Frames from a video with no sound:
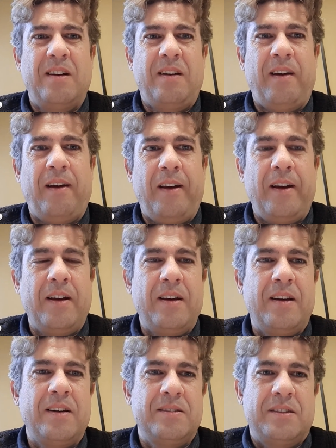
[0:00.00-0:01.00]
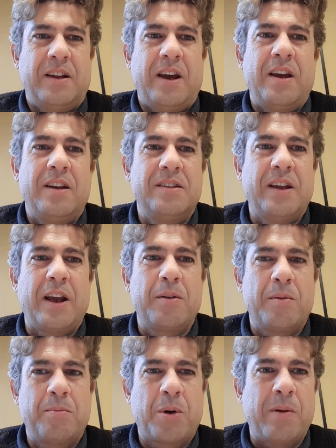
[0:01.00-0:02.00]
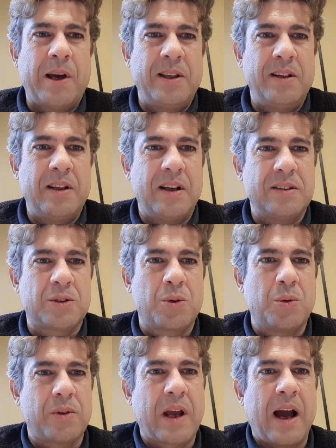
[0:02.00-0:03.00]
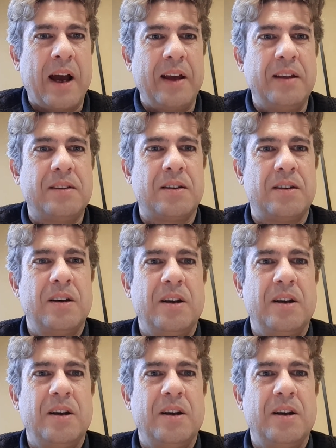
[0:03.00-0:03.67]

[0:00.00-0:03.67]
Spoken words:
and they provided us good guide